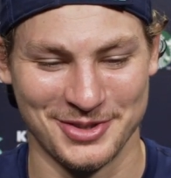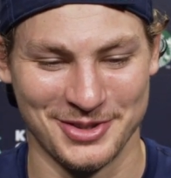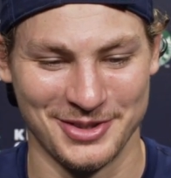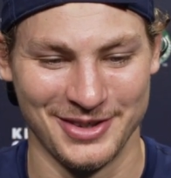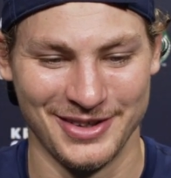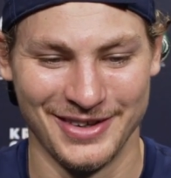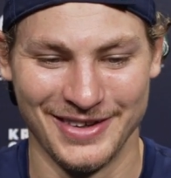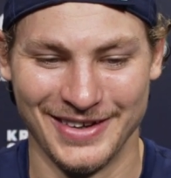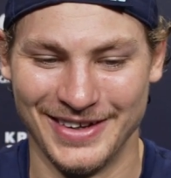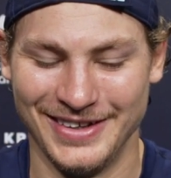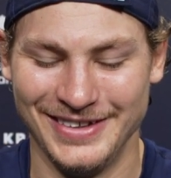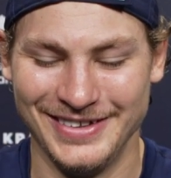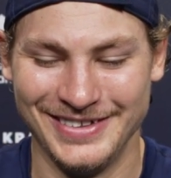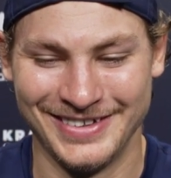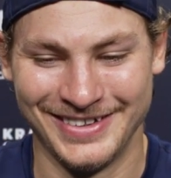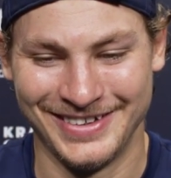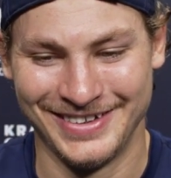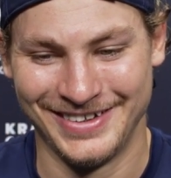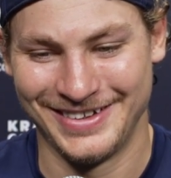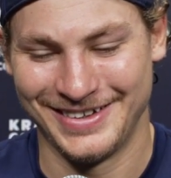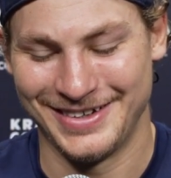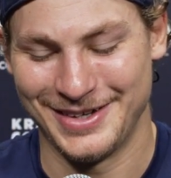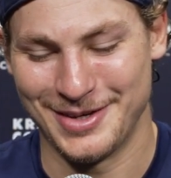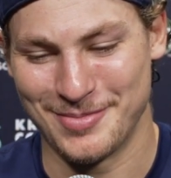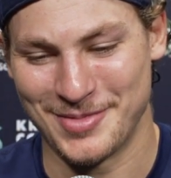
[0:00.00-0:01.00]
So
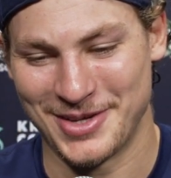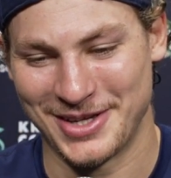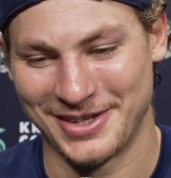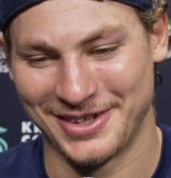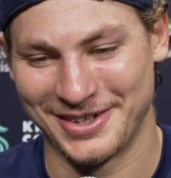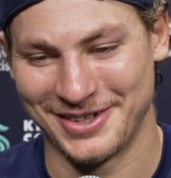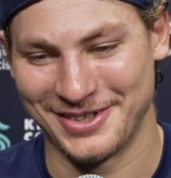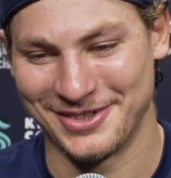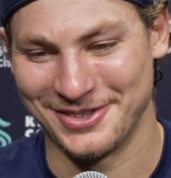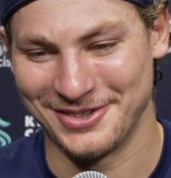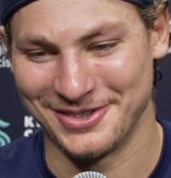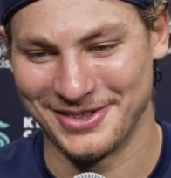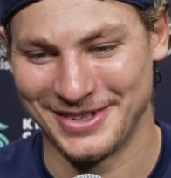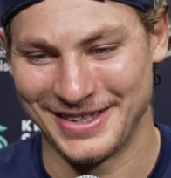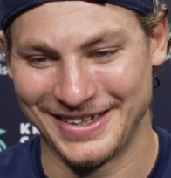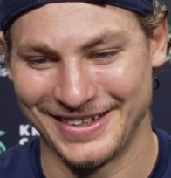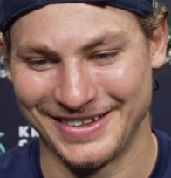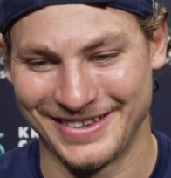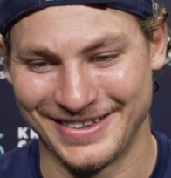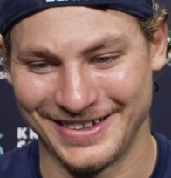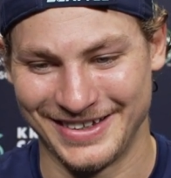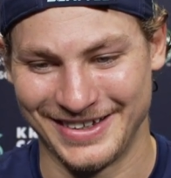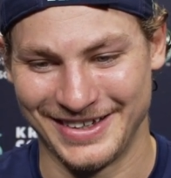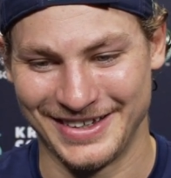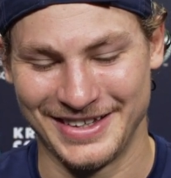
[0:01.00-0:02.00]
I'm not going to do
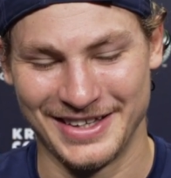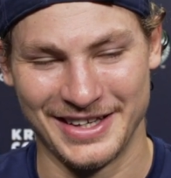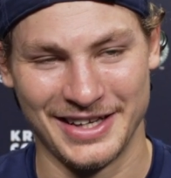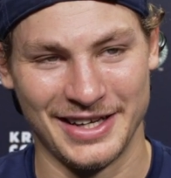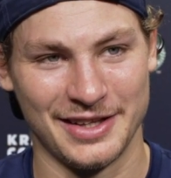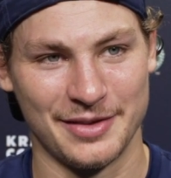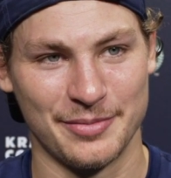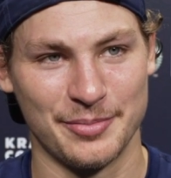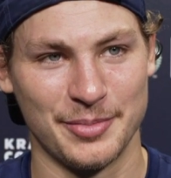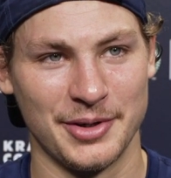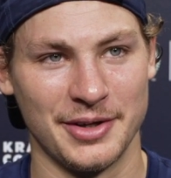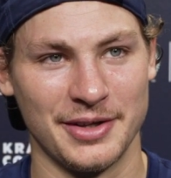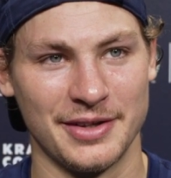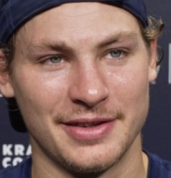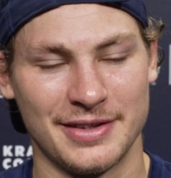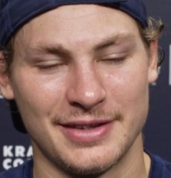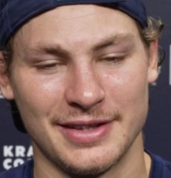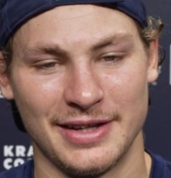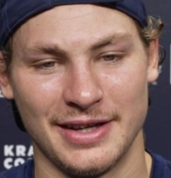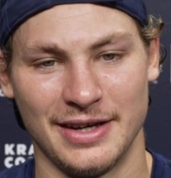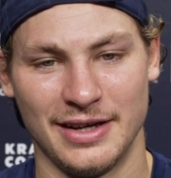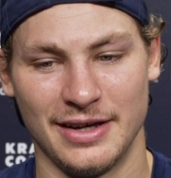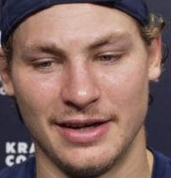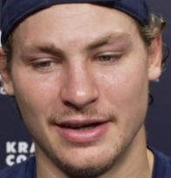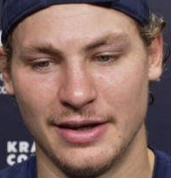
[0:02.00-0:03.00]
that yet. But
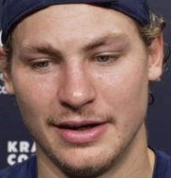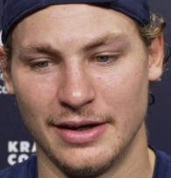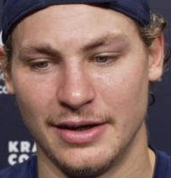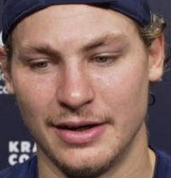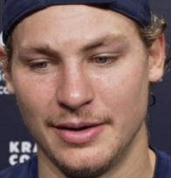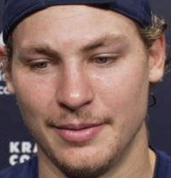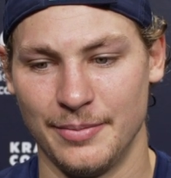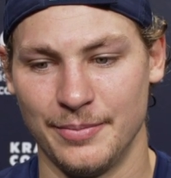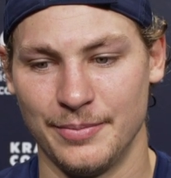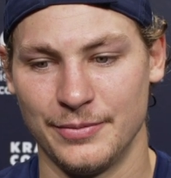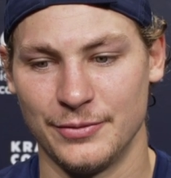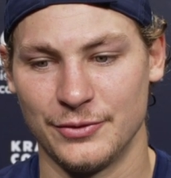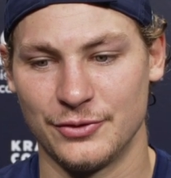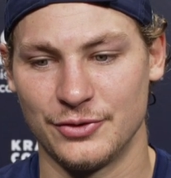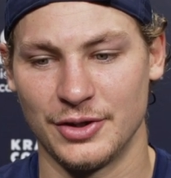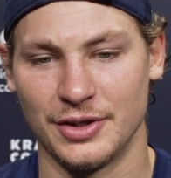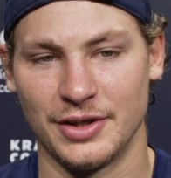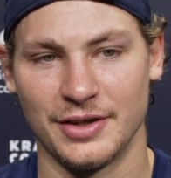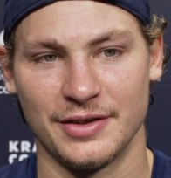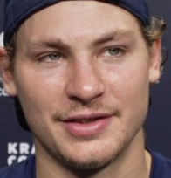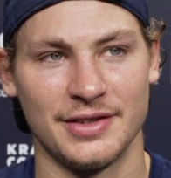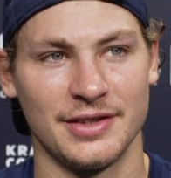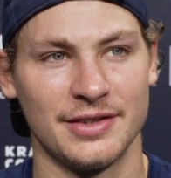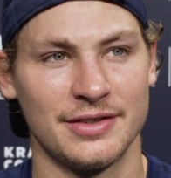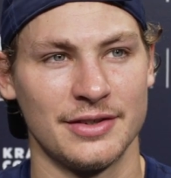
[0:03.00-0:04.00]
during
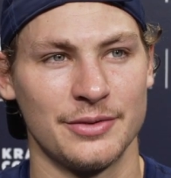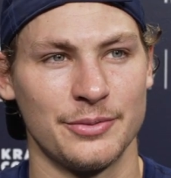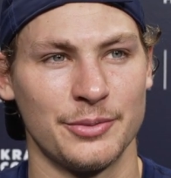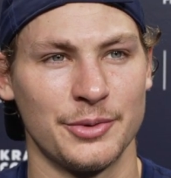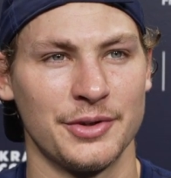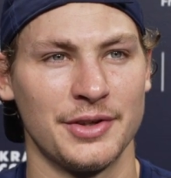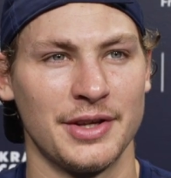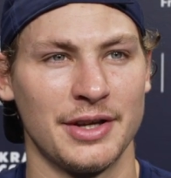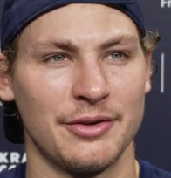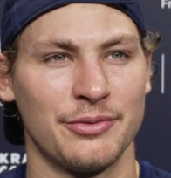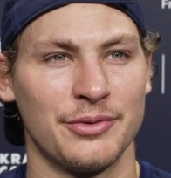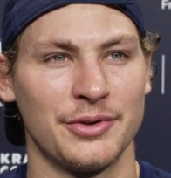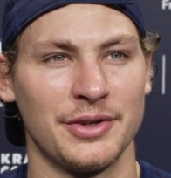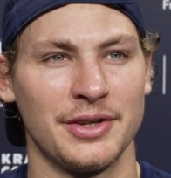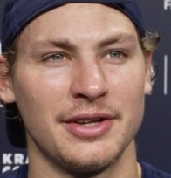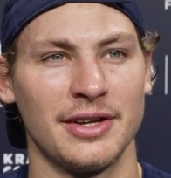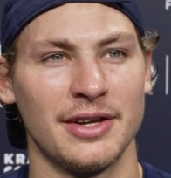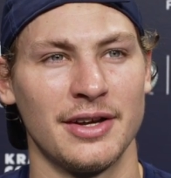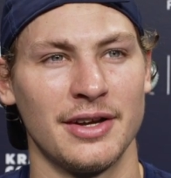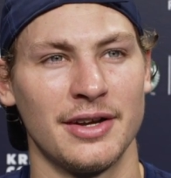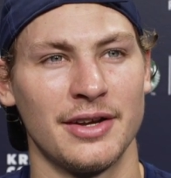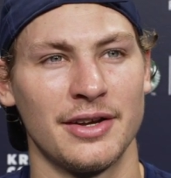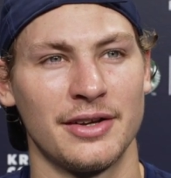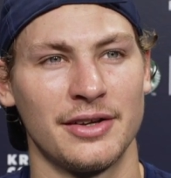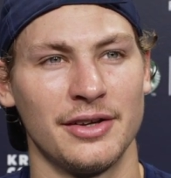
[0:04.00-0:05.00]
the season, we're definitely
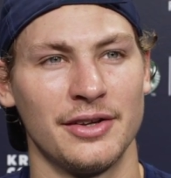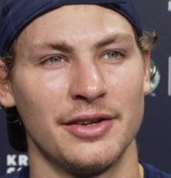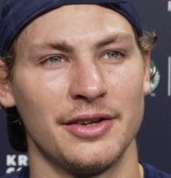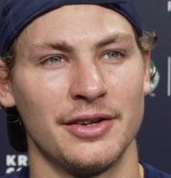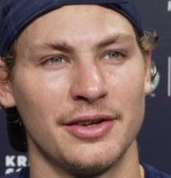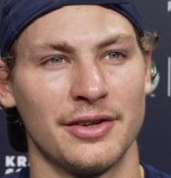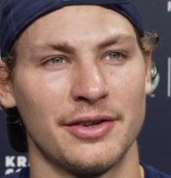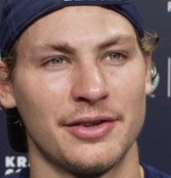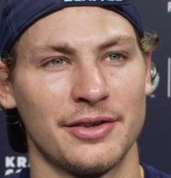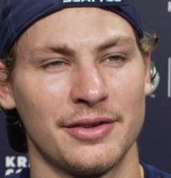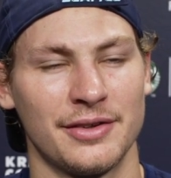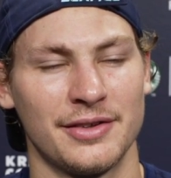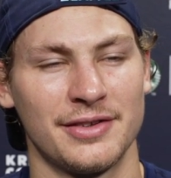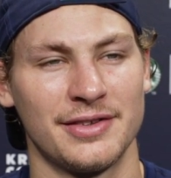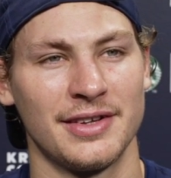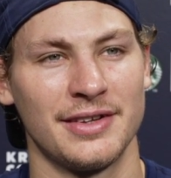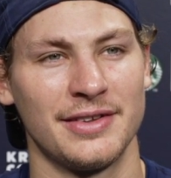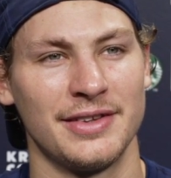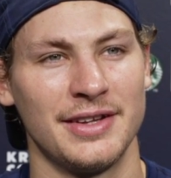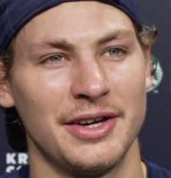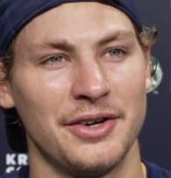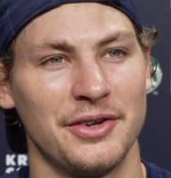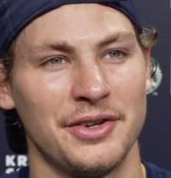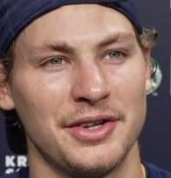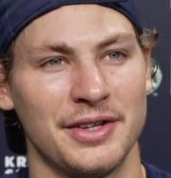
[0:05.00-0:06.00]
going to
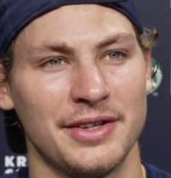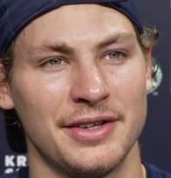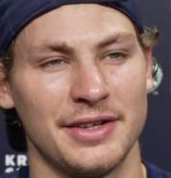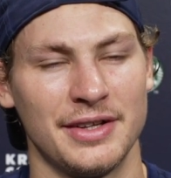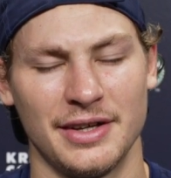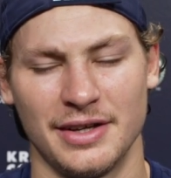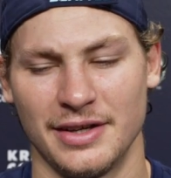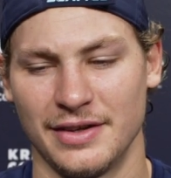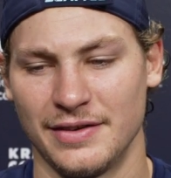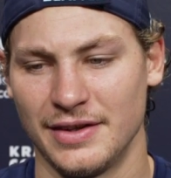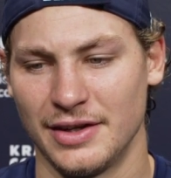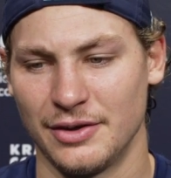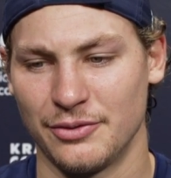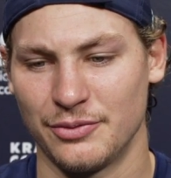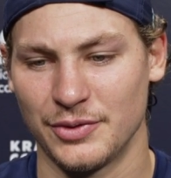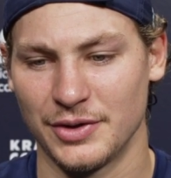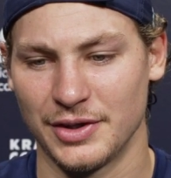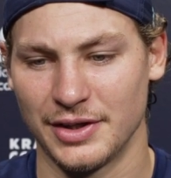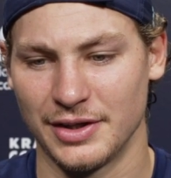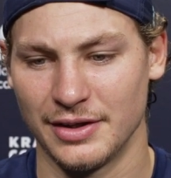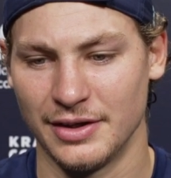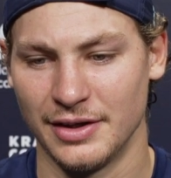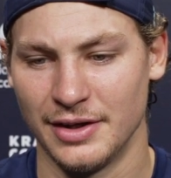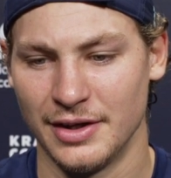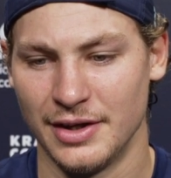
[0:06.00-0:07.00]
sit down and
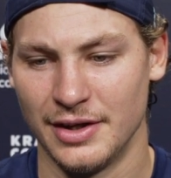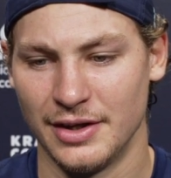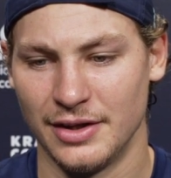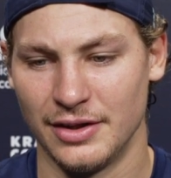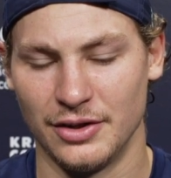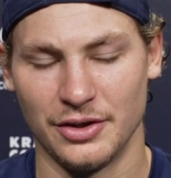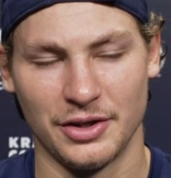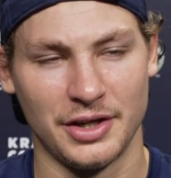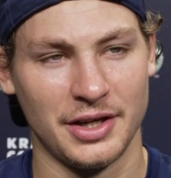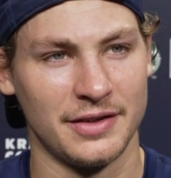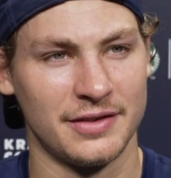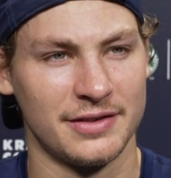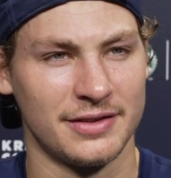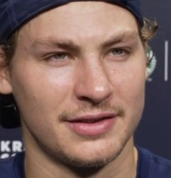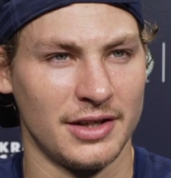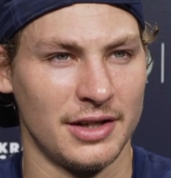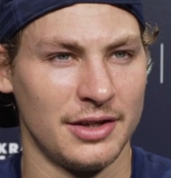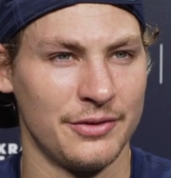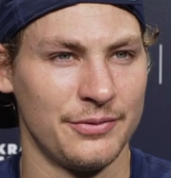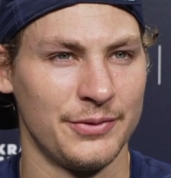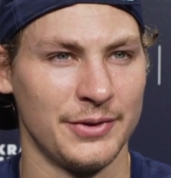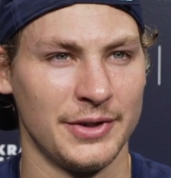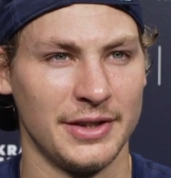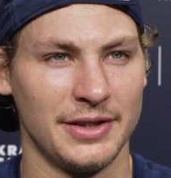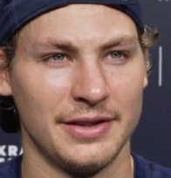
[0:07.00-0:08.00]
definitely look at
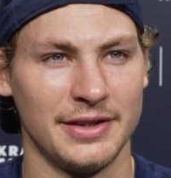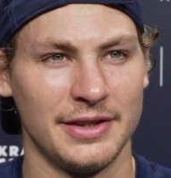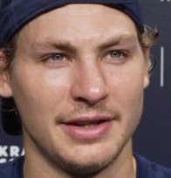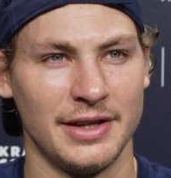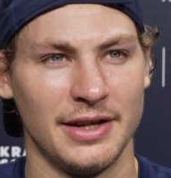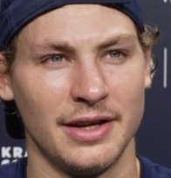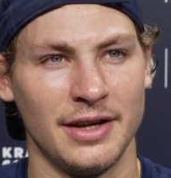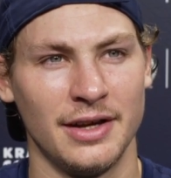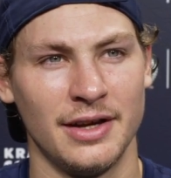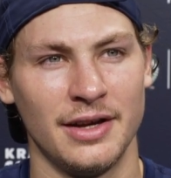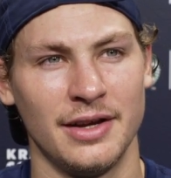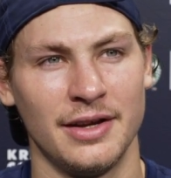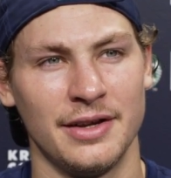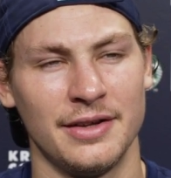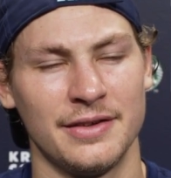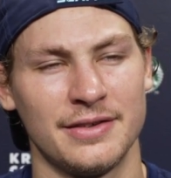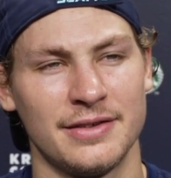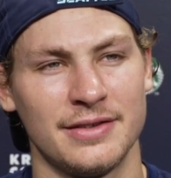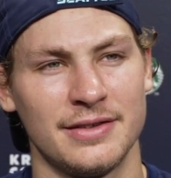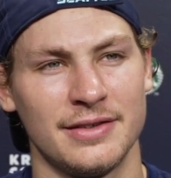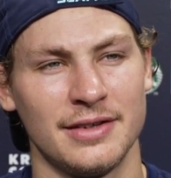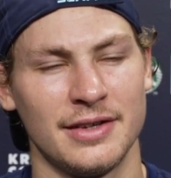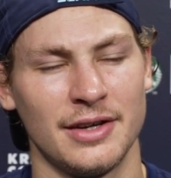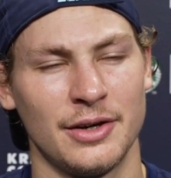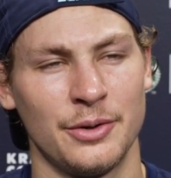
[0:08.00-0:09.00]
stuff and
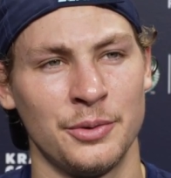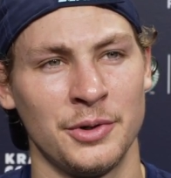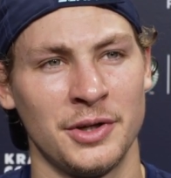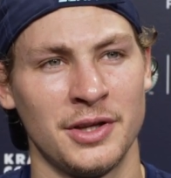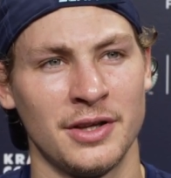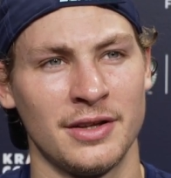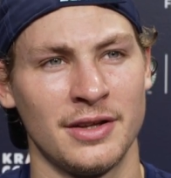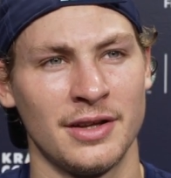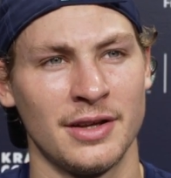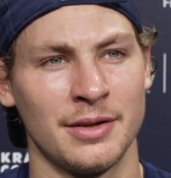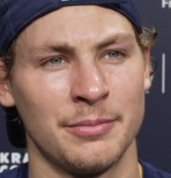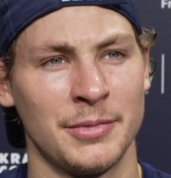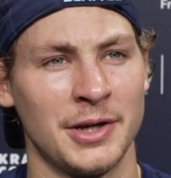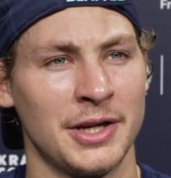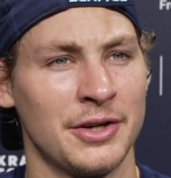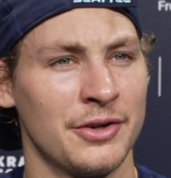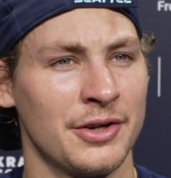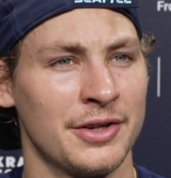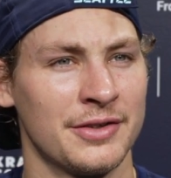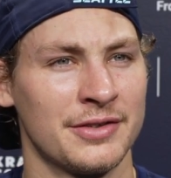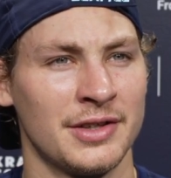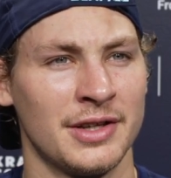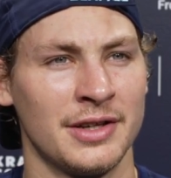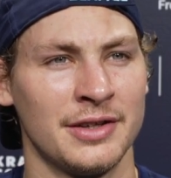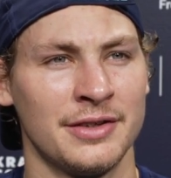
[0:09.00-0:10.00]
see how we can get better
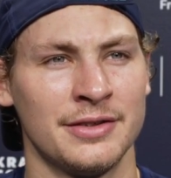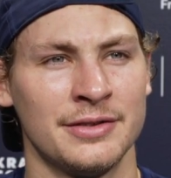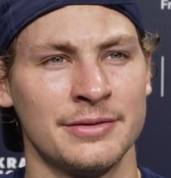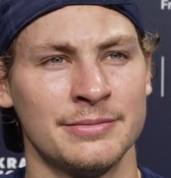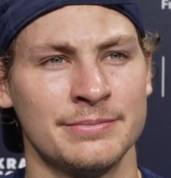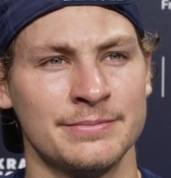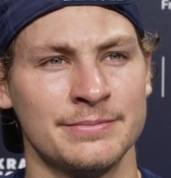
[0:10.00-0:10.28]
as line.